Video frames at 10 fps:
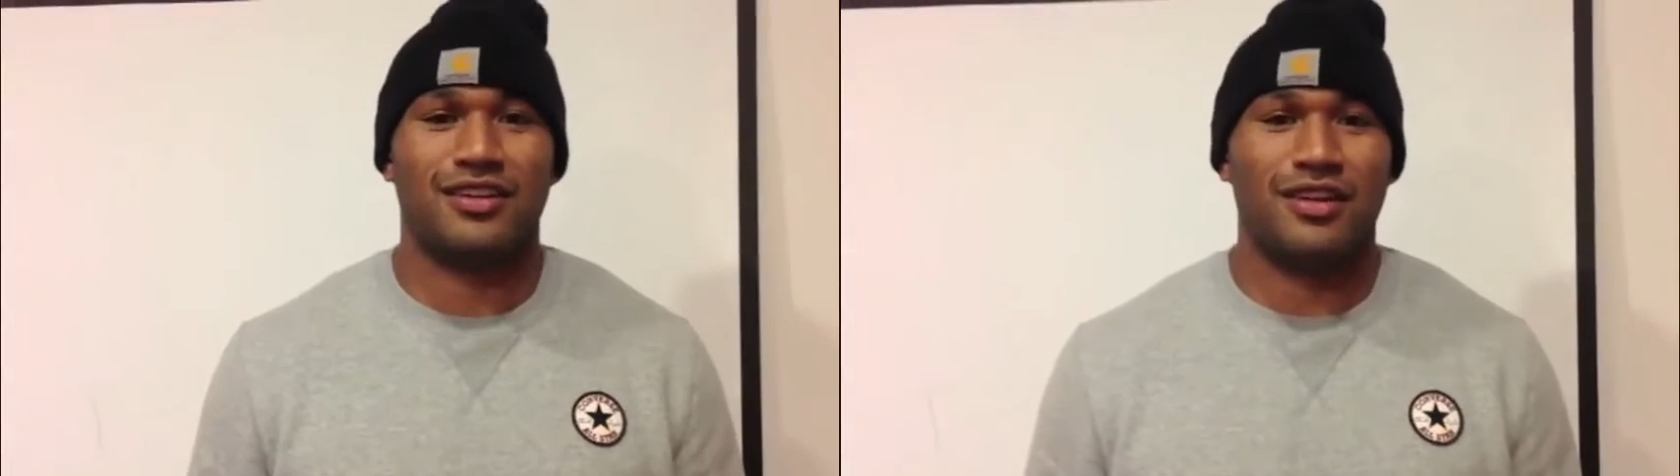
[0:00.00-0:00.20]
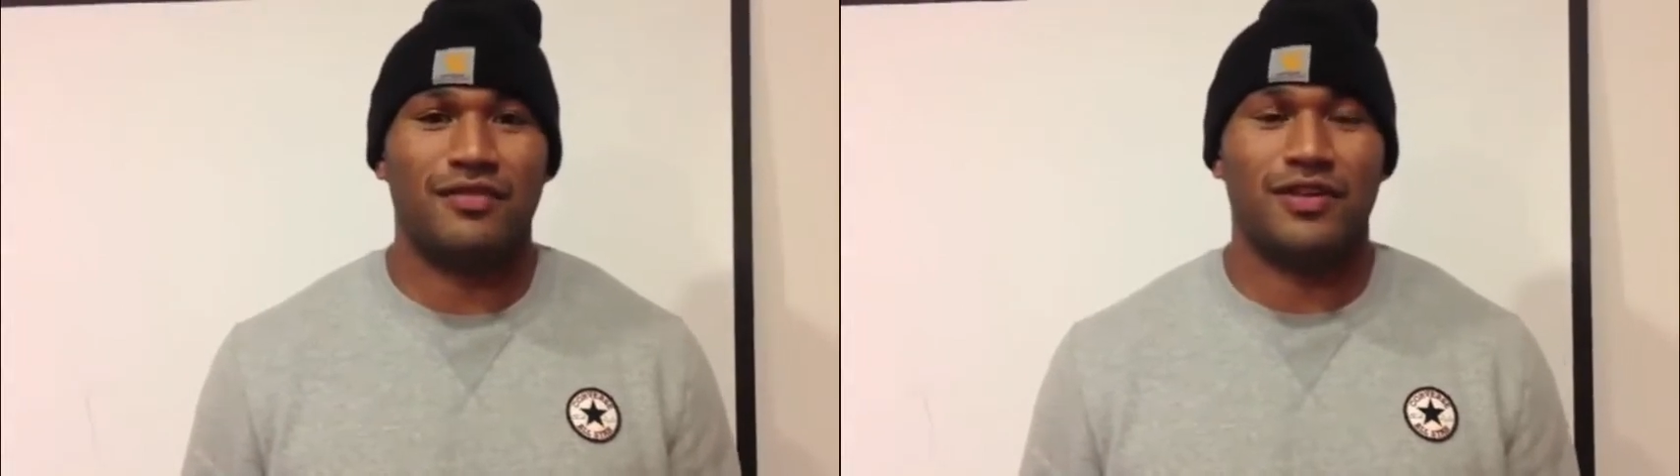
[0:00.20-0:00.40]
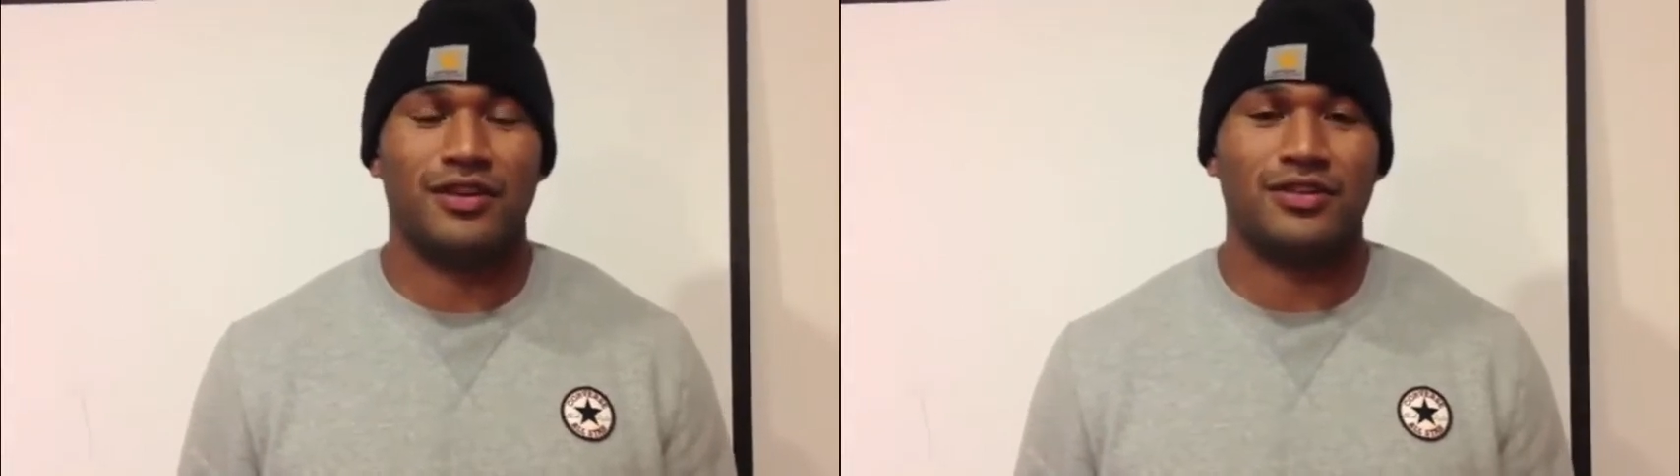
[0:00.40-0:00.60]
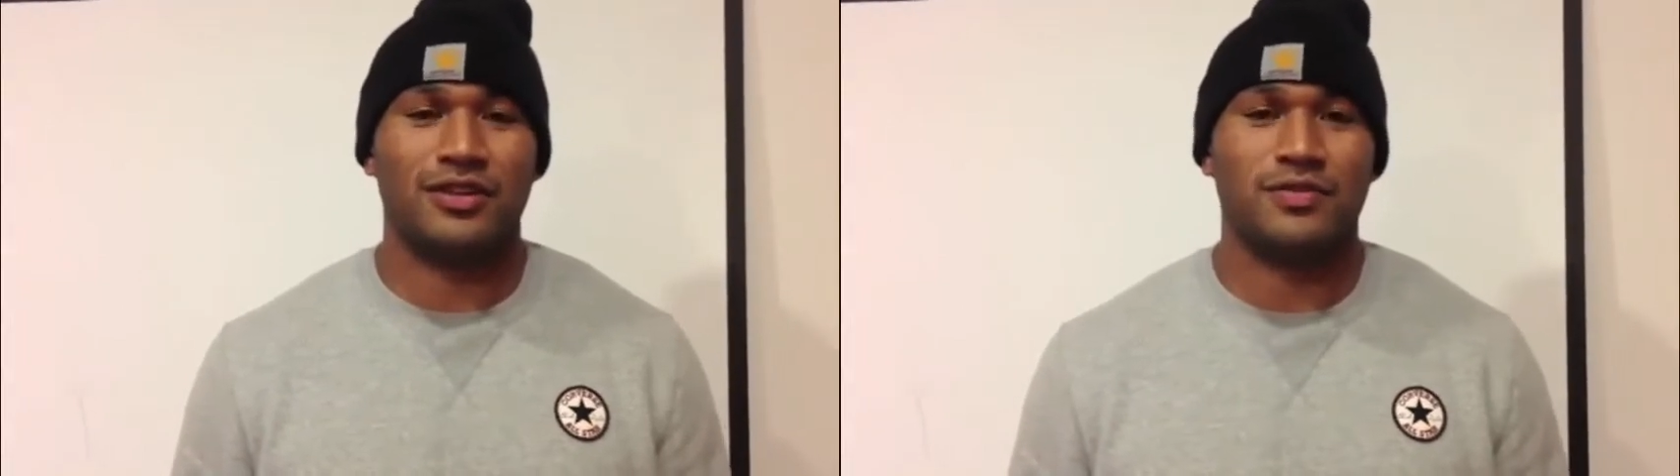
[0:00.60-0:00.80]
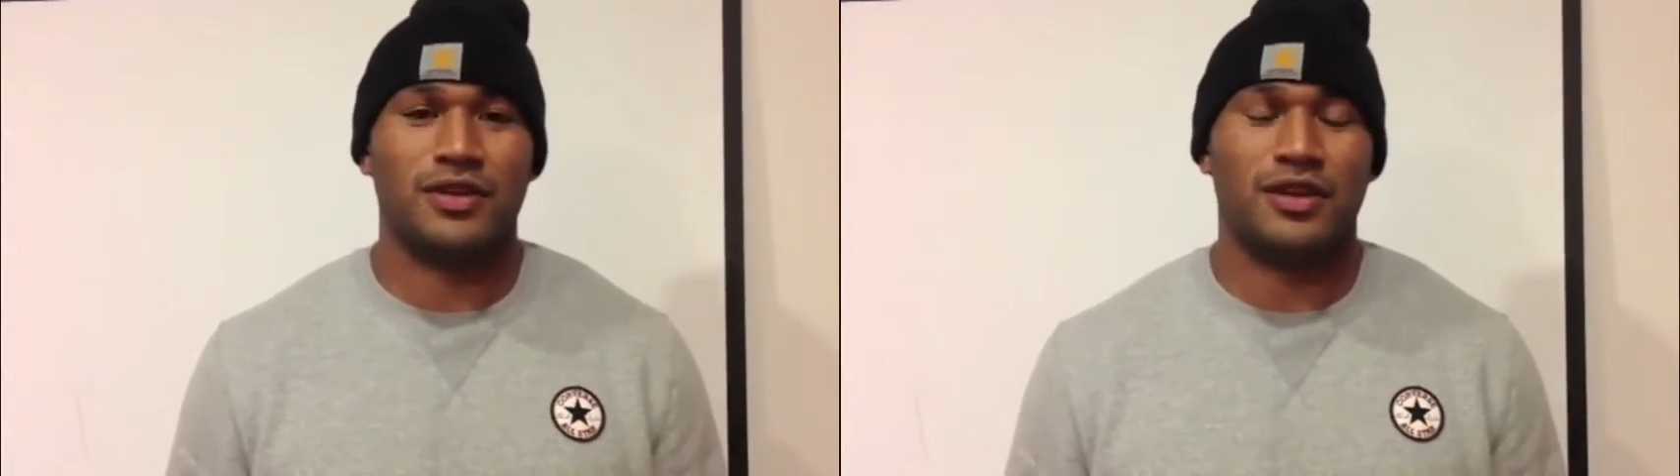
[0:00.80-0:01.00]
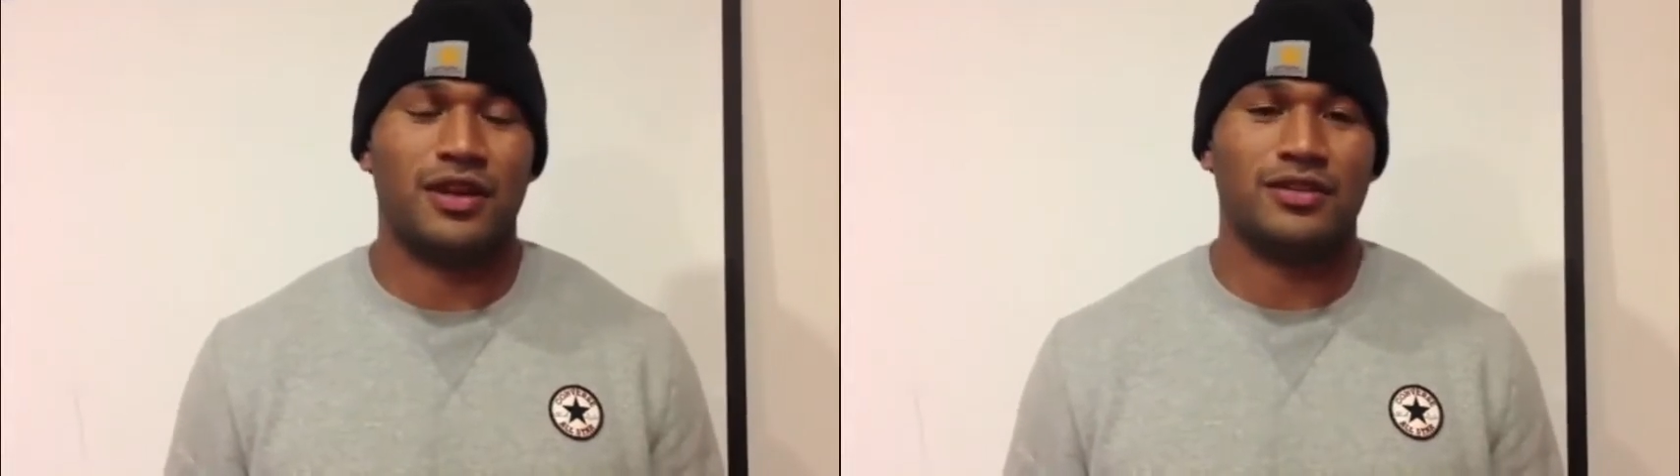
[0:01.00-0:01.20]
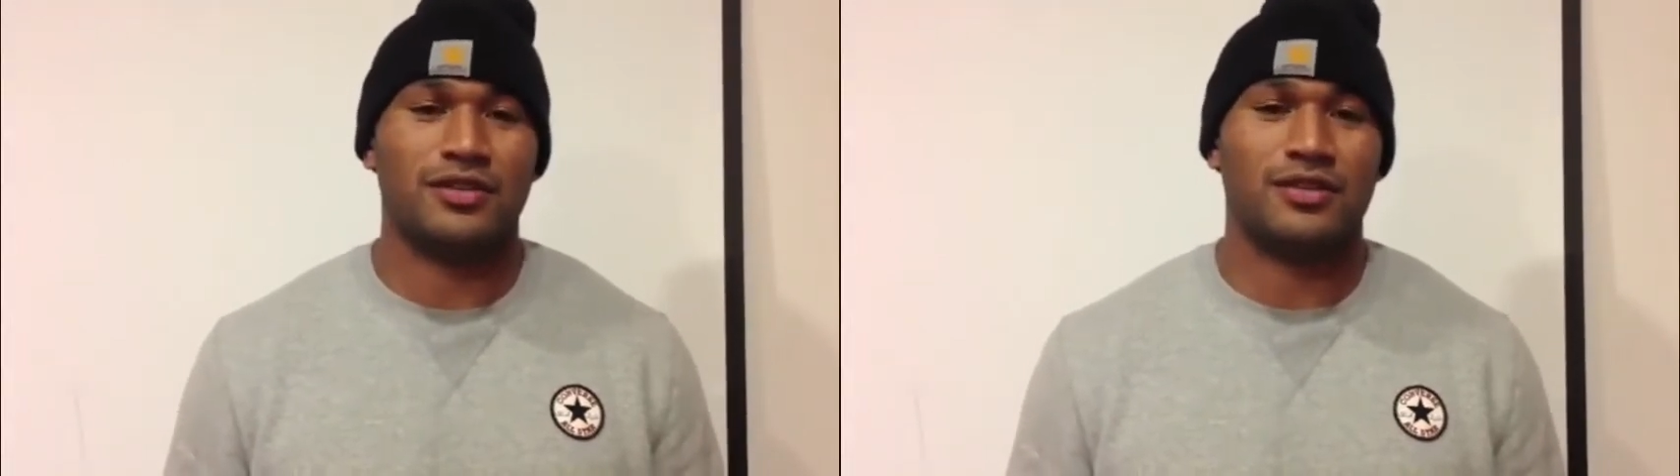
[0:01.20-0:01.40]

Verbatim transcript: hopefully, it stops and ends.